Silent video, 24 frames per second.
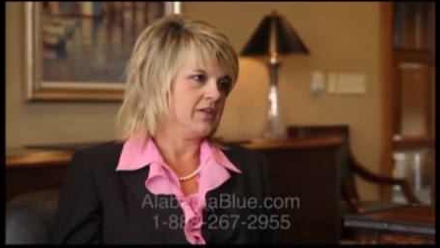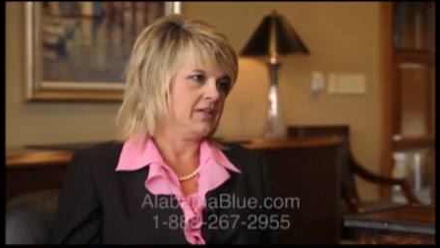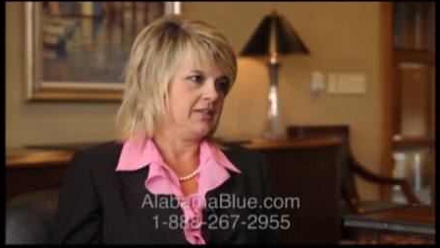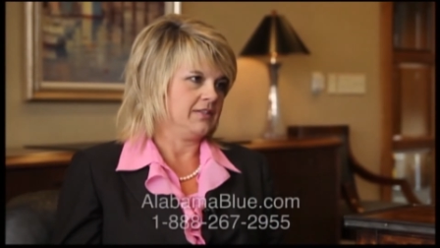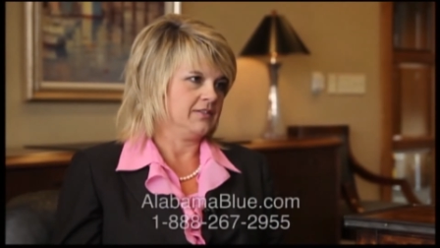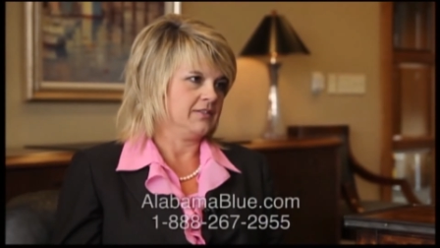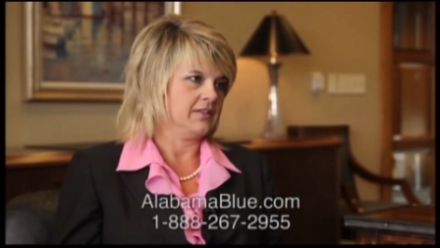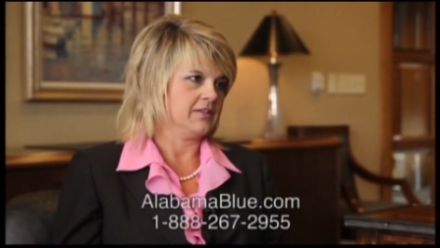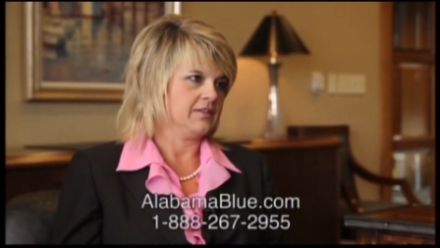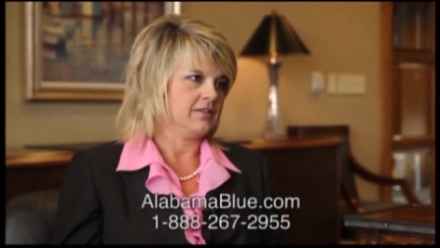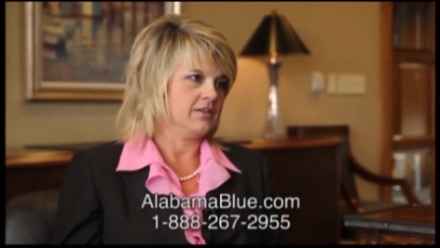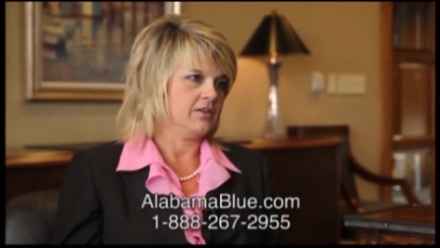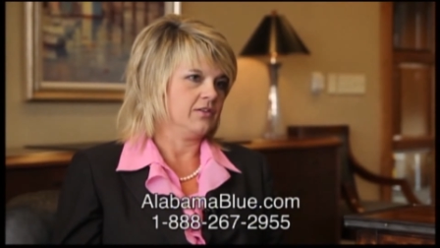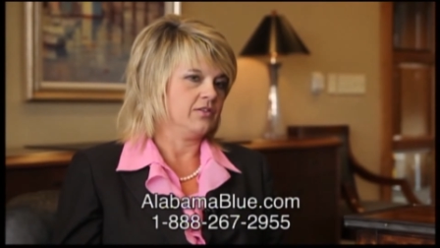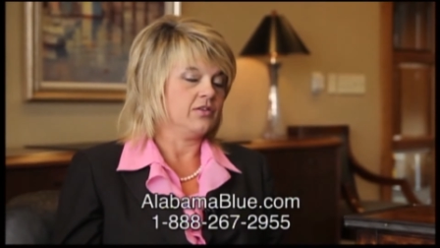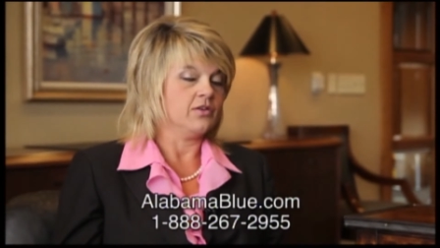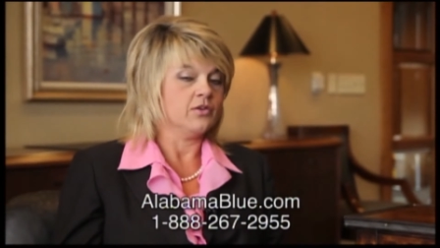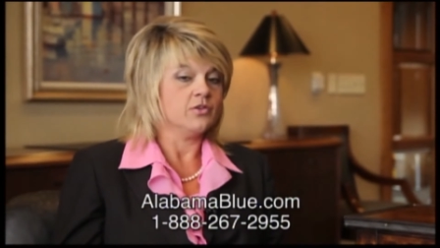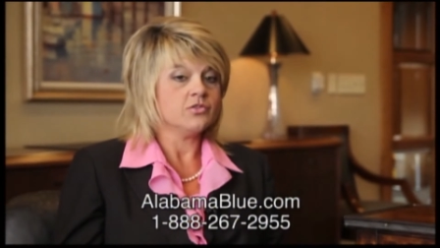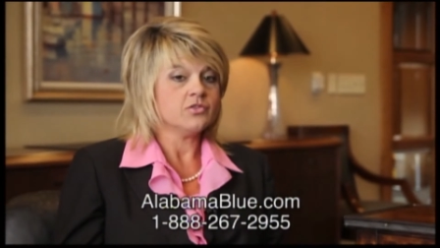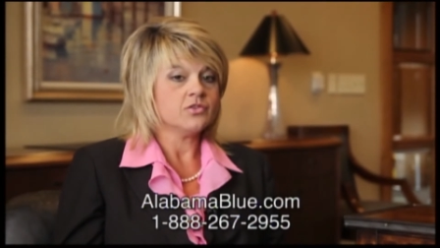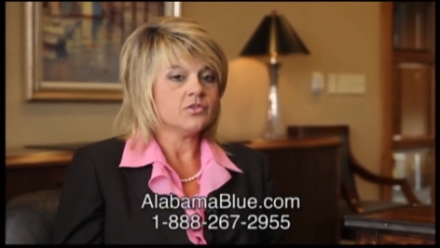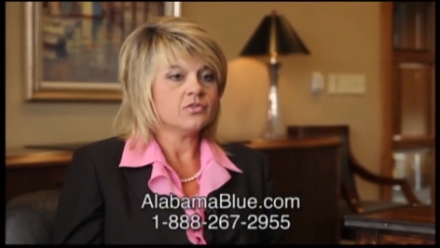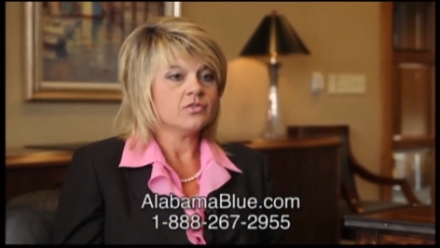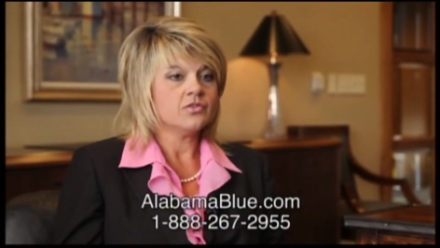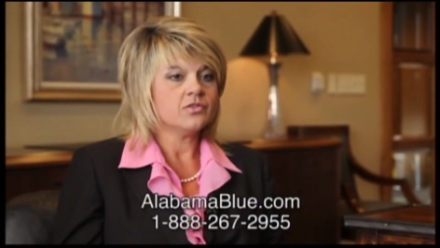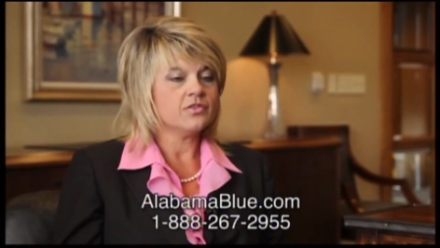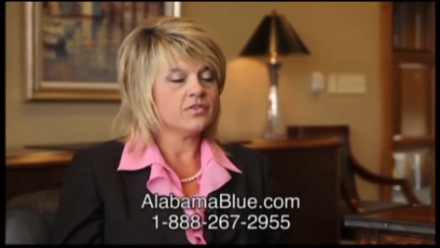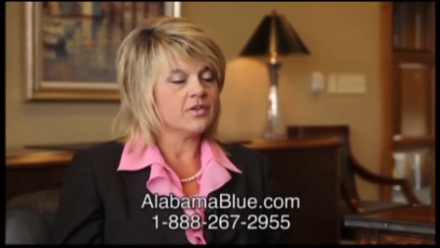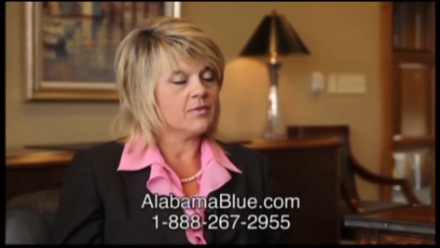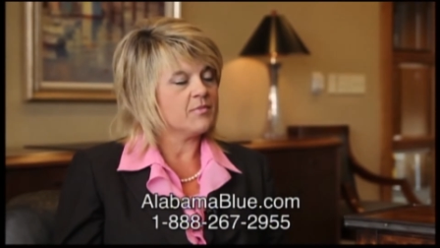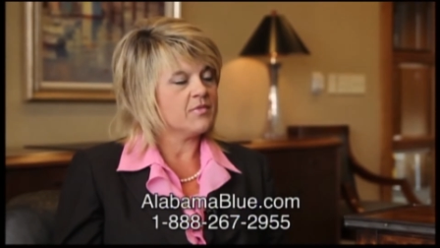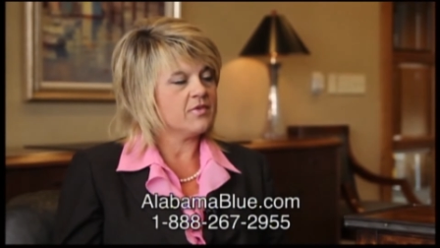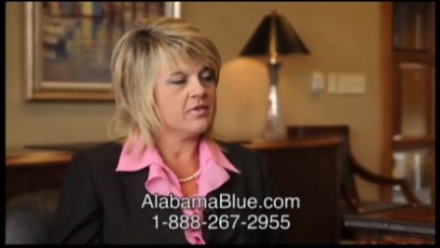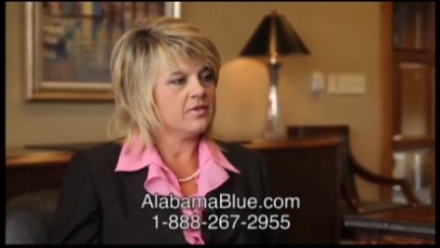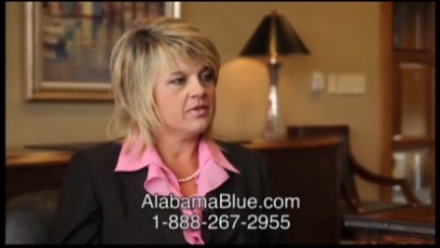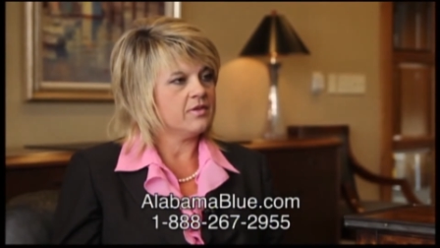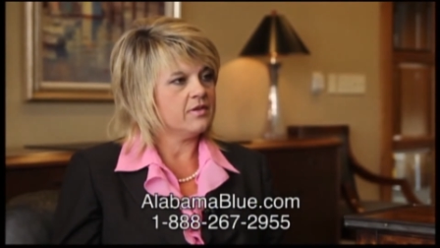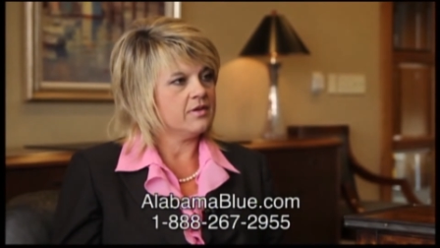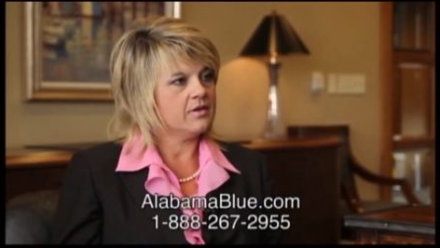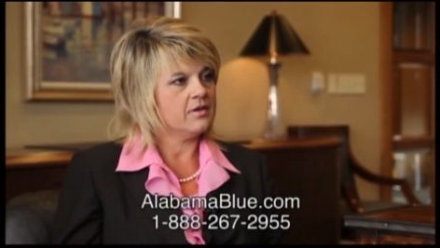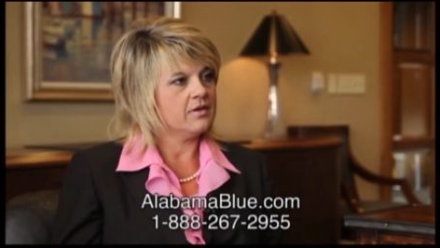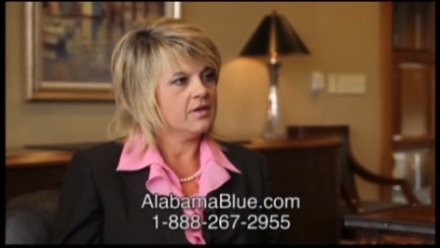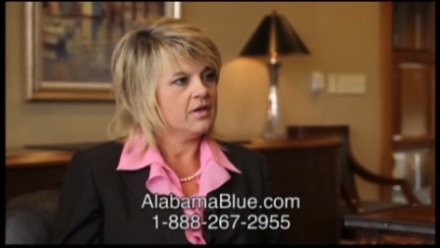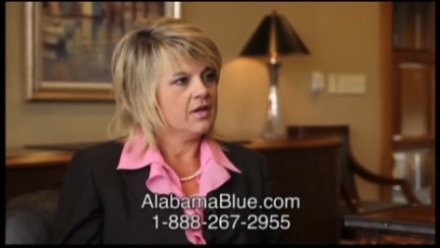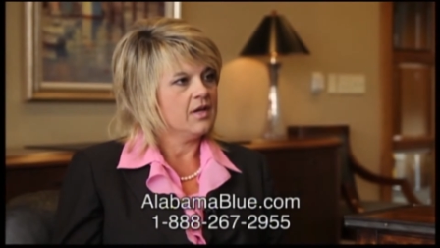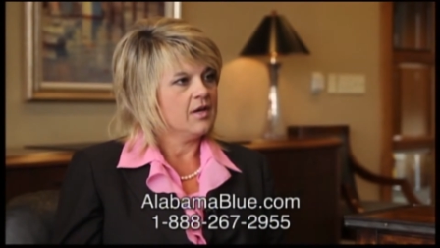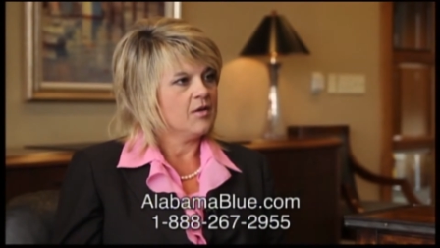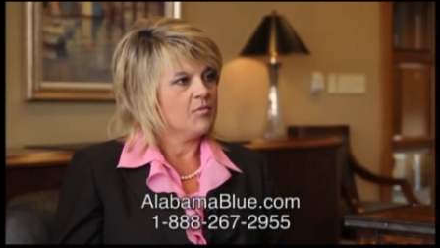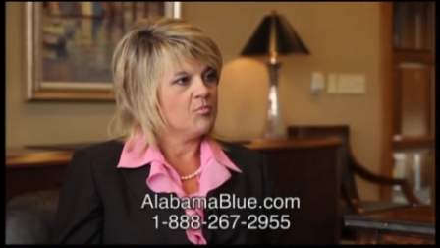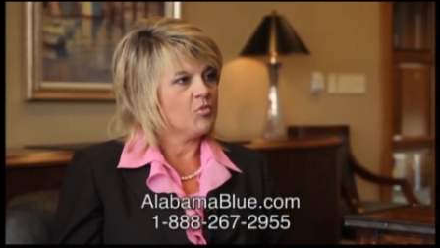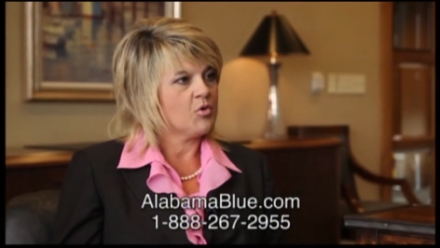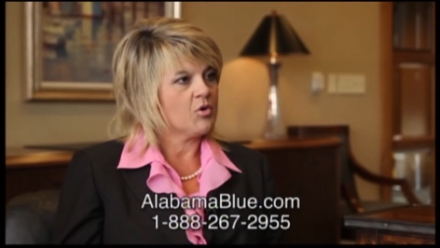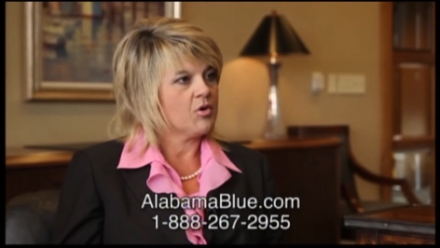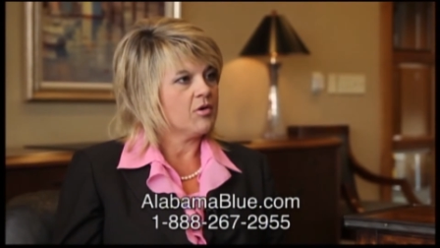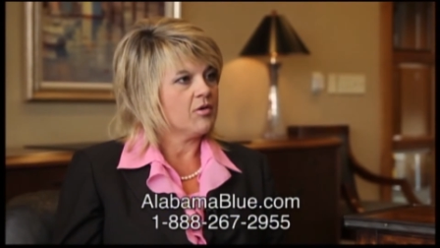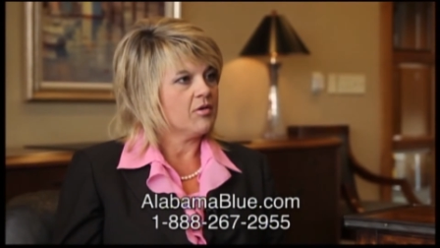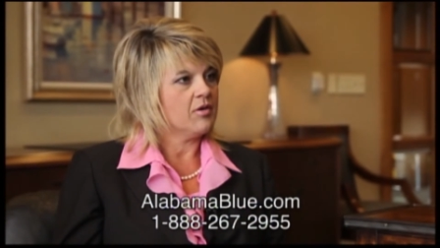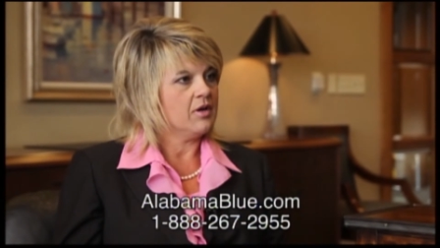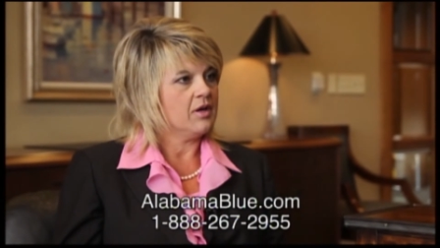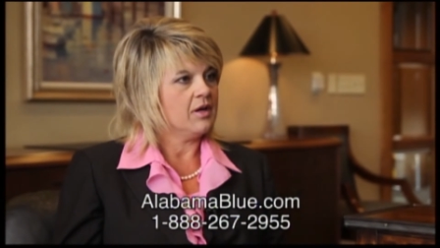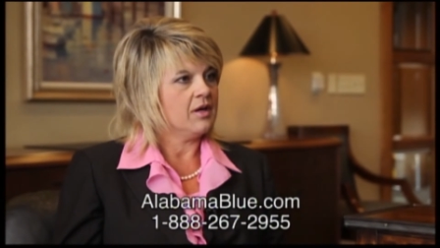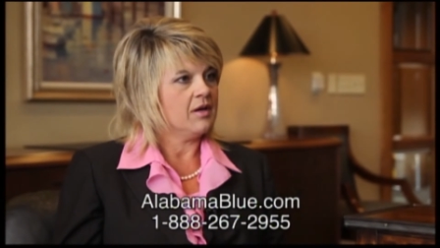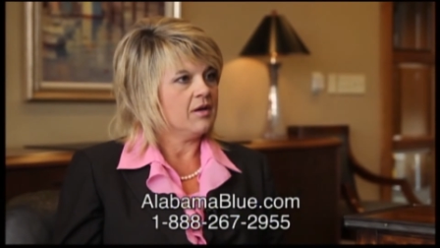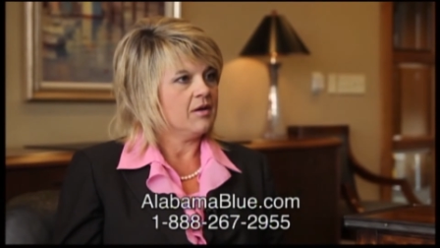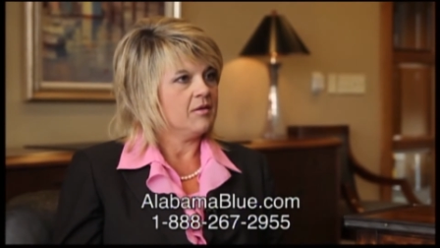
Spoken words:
screenings out there. Those are some of the more